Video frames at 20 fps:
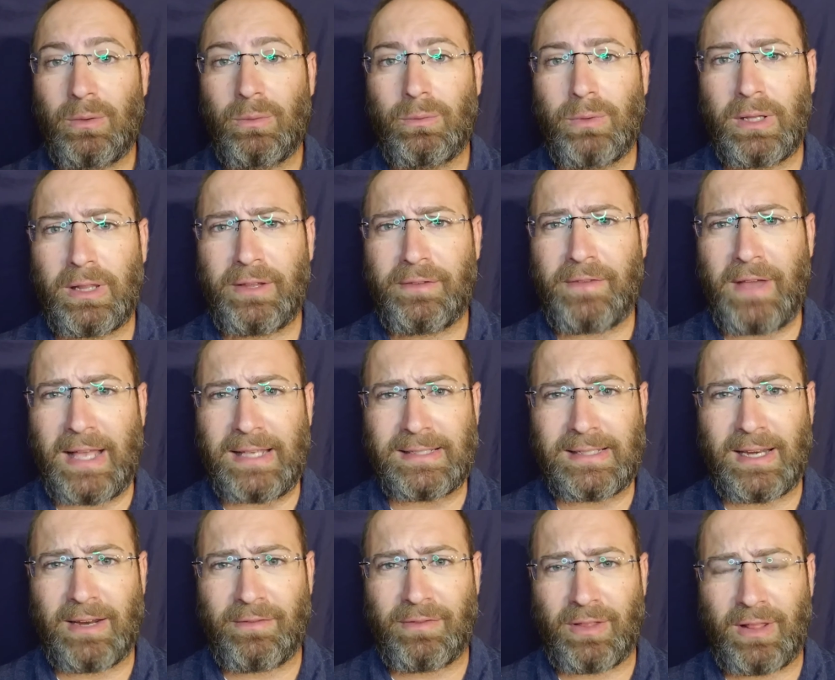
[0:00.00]
really
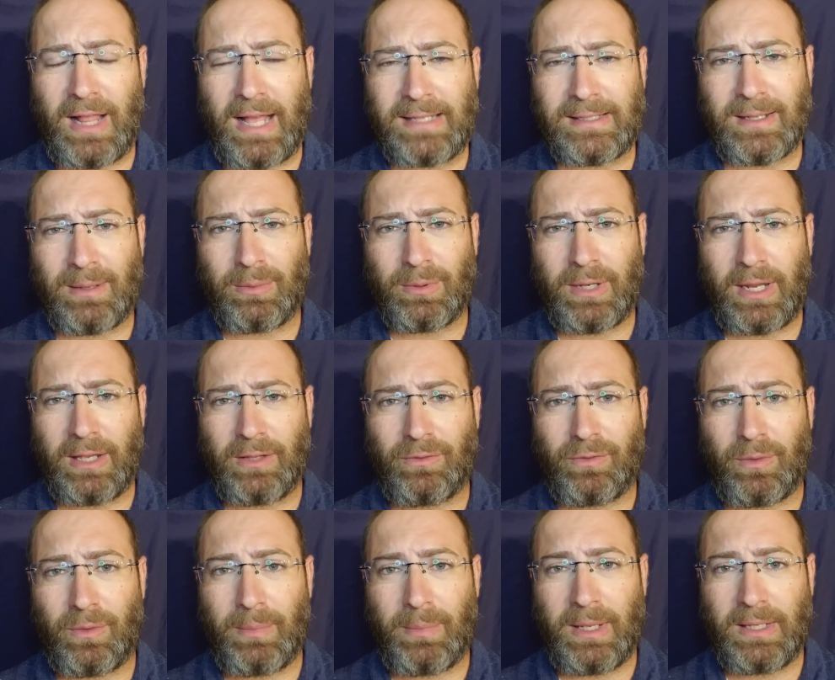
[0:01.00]
fascinating for the last couple of days
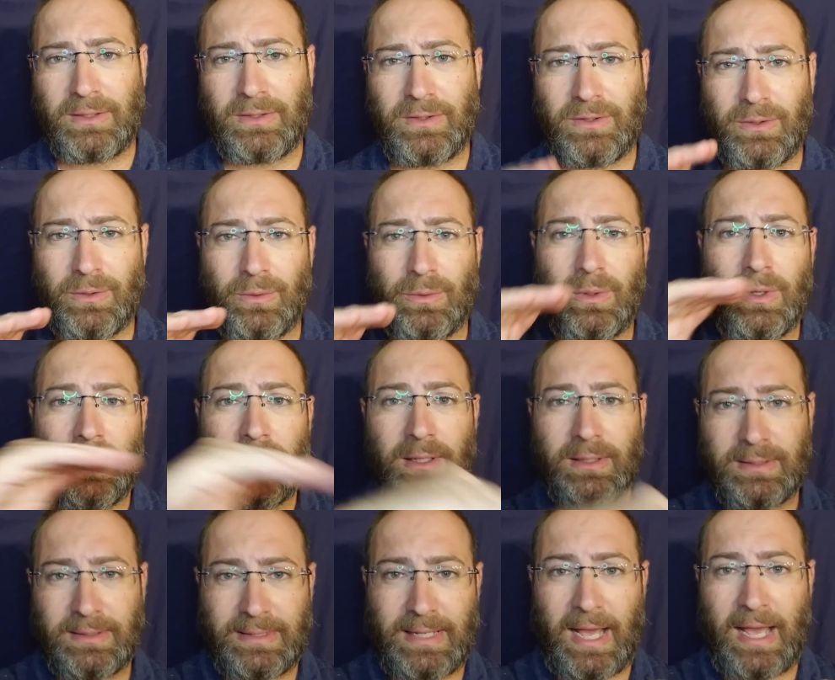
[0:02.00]
for me to
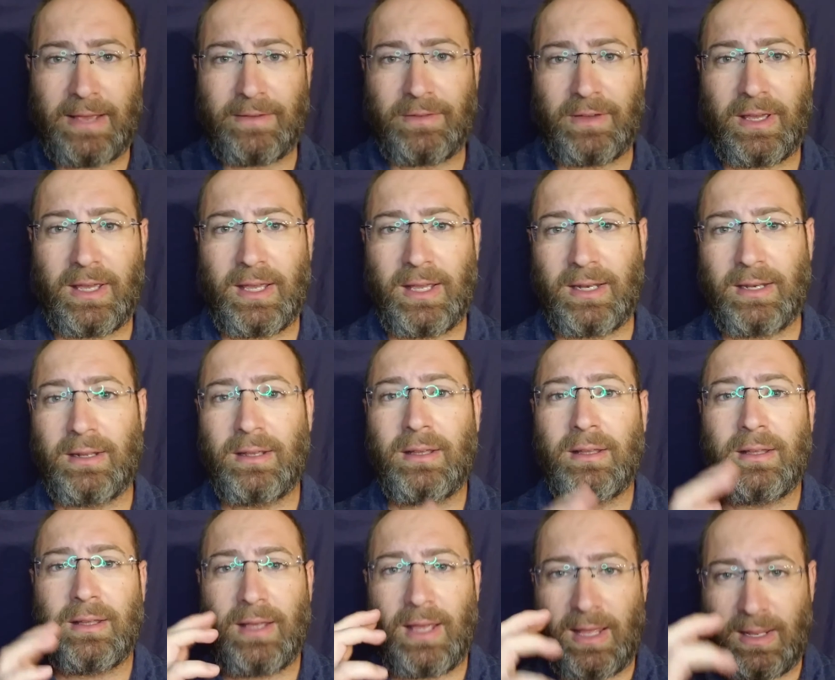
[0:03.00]
dive in
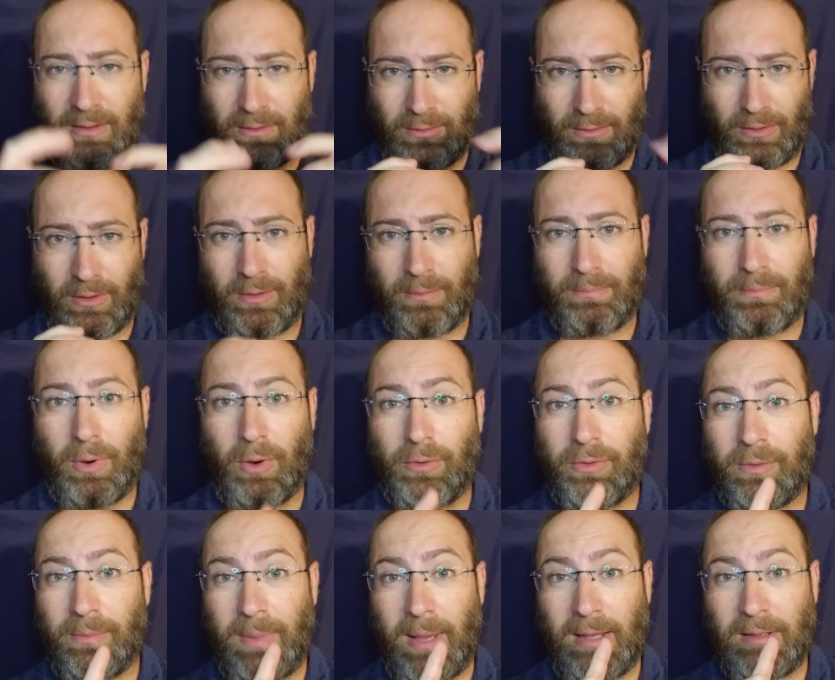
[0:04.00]
and learn
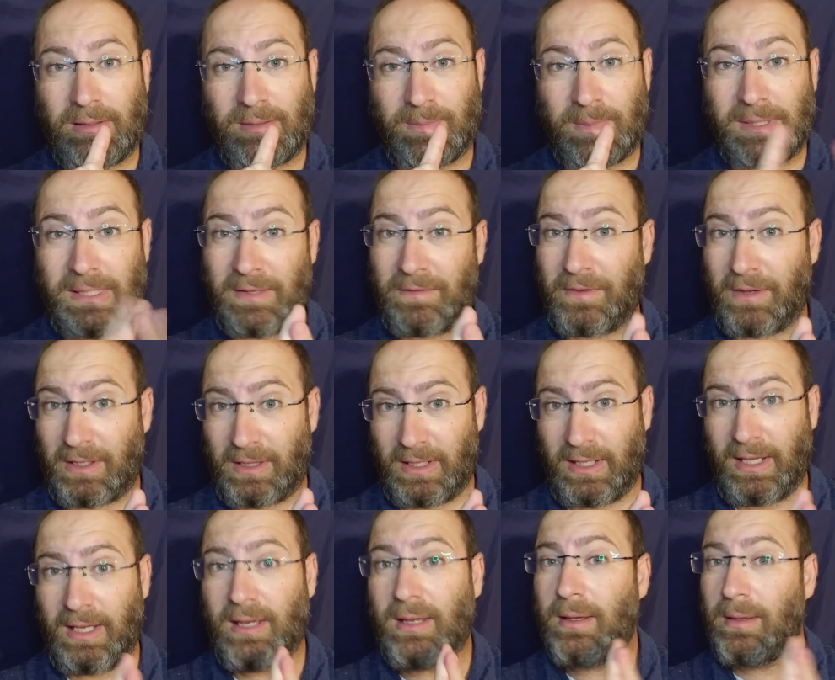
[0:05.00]
both about
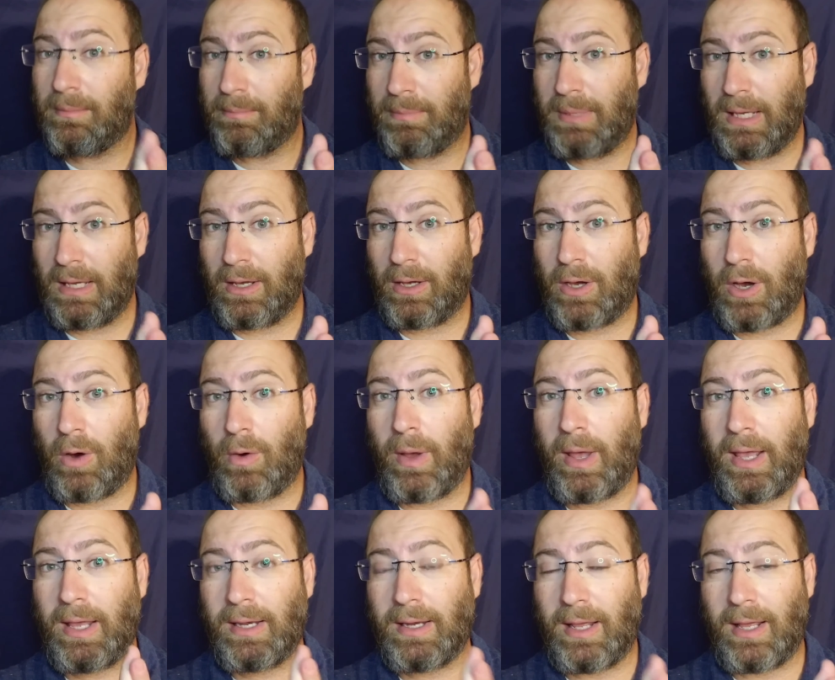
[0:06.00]
specifically being a
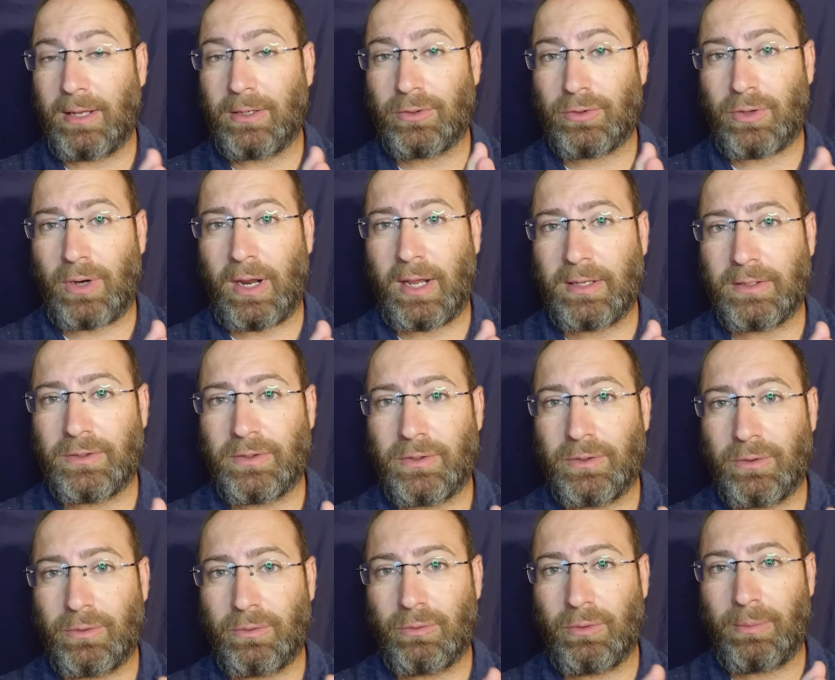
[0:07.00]
Kohen and trying
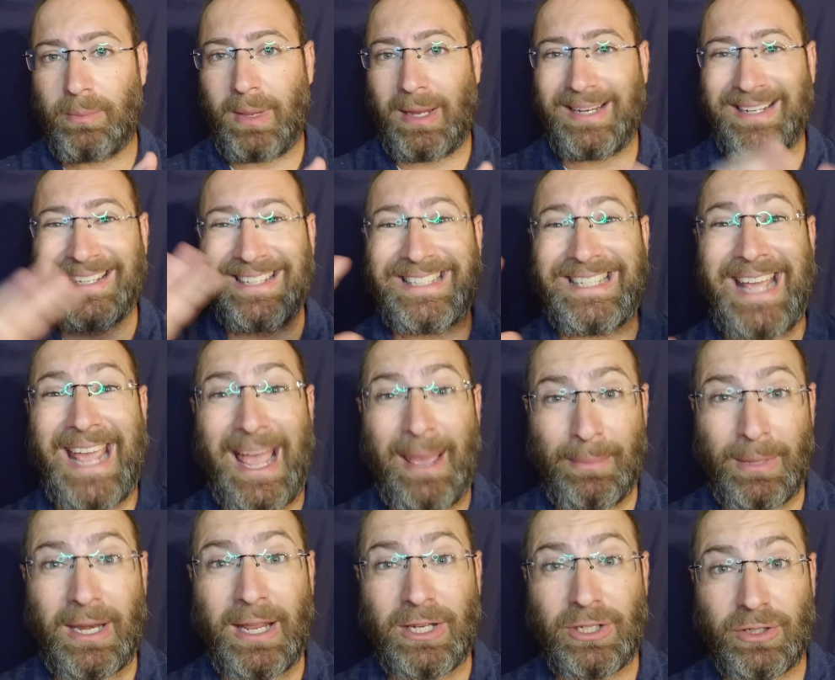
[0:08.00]
to remain
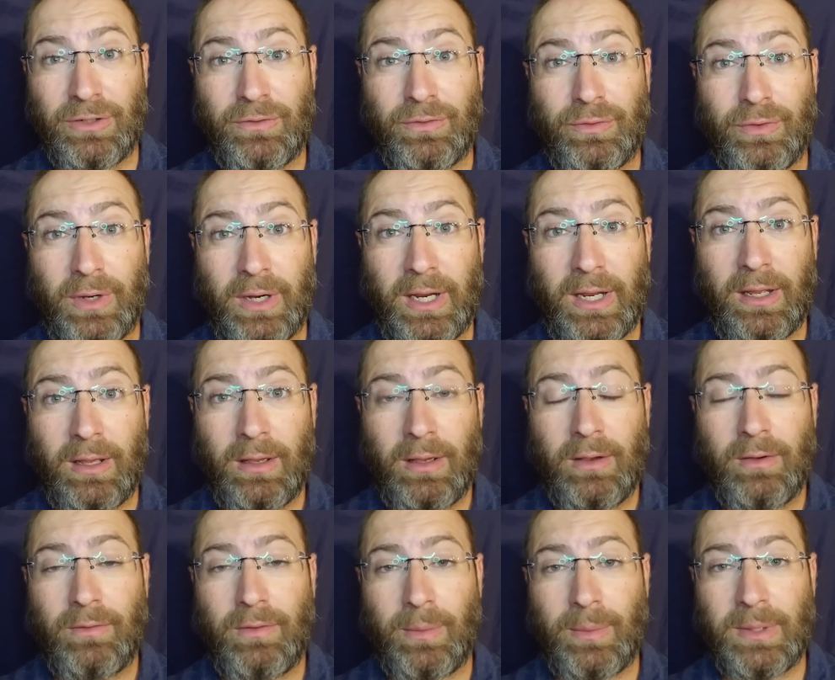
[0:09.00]
contamination free
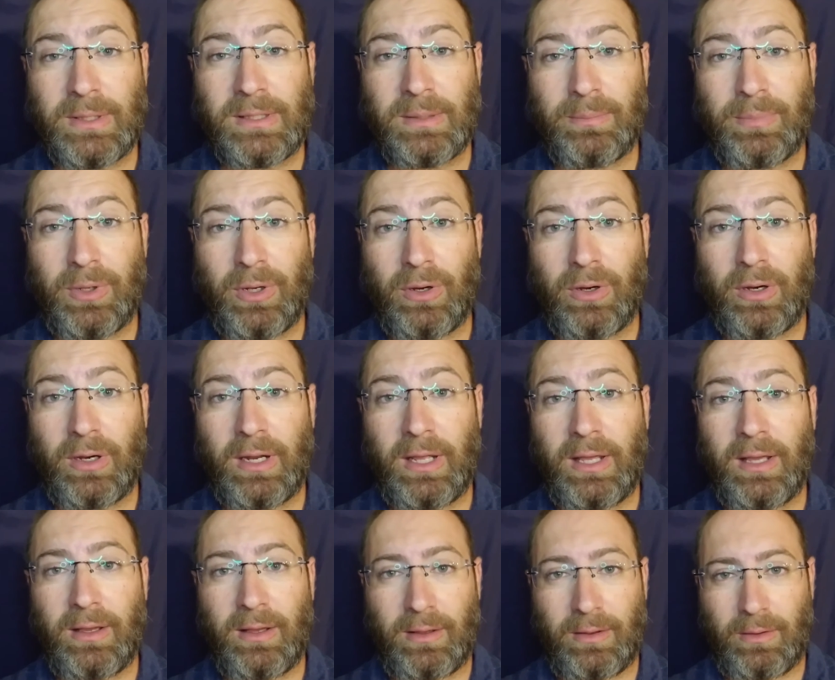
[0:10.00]
from this
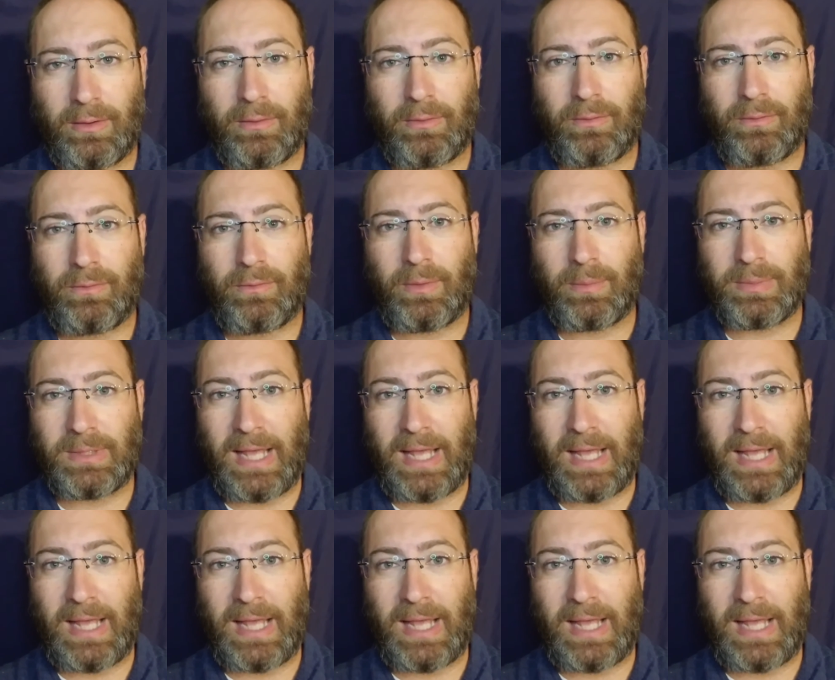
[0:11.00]
impurity, from